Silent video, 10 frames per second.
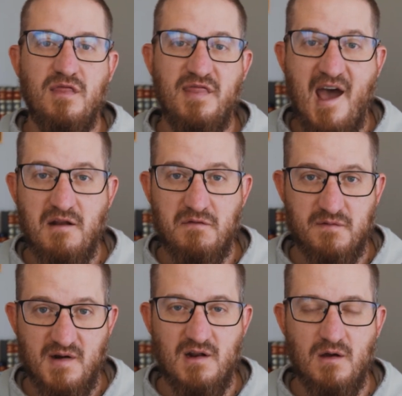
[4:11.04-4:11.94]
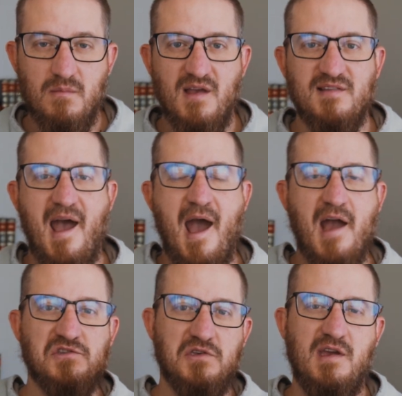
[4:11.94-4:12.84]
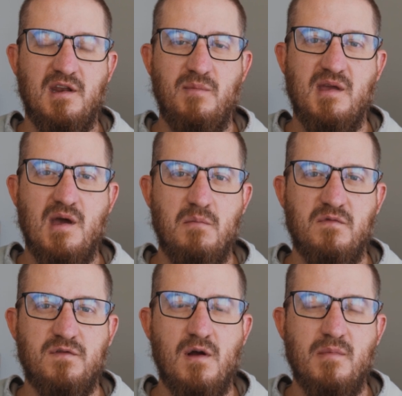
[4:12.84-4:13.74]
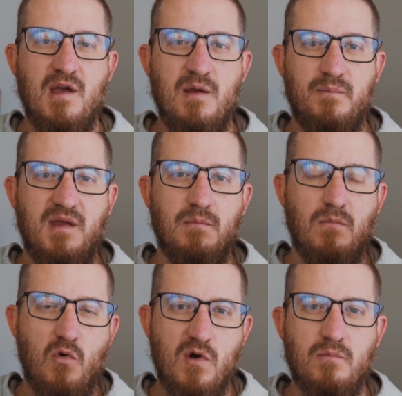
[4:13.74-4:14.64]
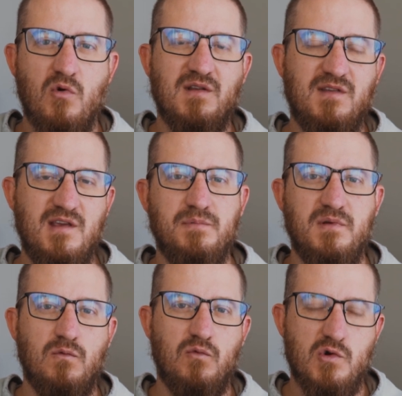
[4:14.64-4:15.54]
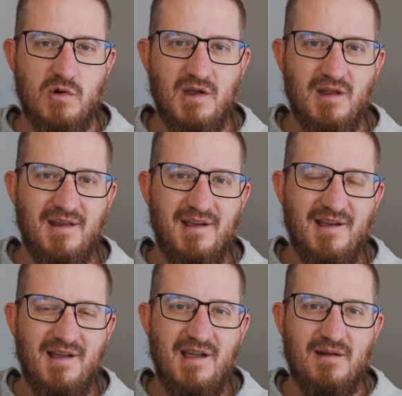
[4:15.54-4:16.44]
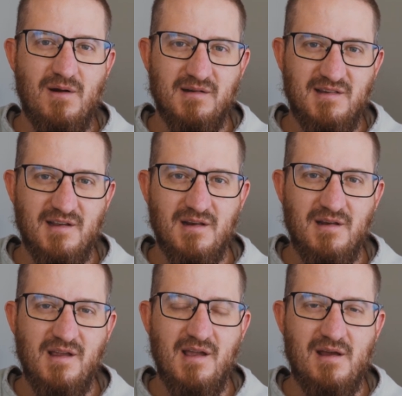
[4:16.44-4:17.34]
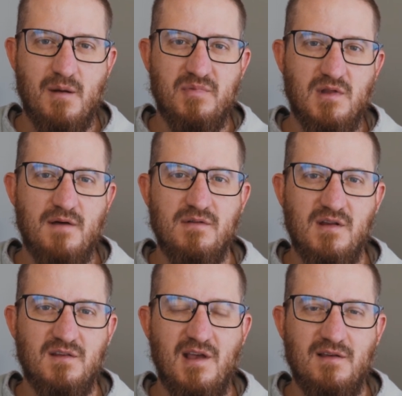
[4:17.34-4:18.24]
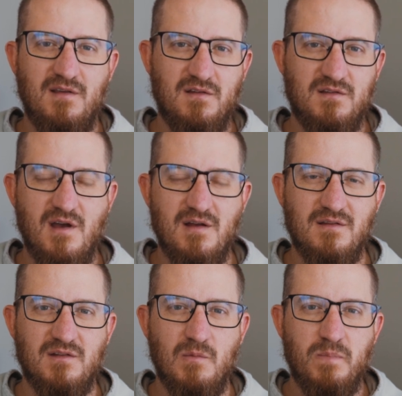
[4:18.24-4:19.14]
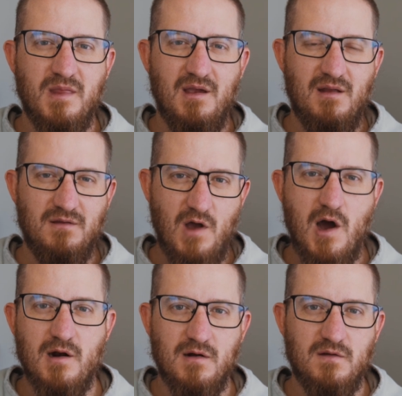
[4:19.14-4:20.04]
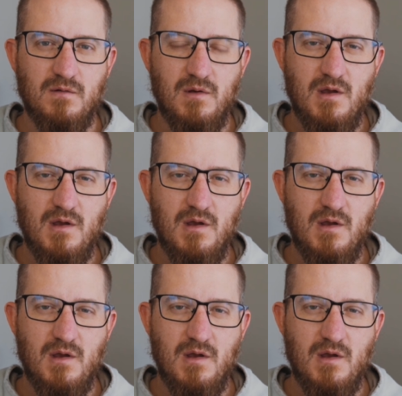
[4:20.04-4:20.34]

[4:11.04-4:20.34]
that freedom is actually going to become from being more and more deeply rooted in our dignity and our belovedness as his sons and daughters.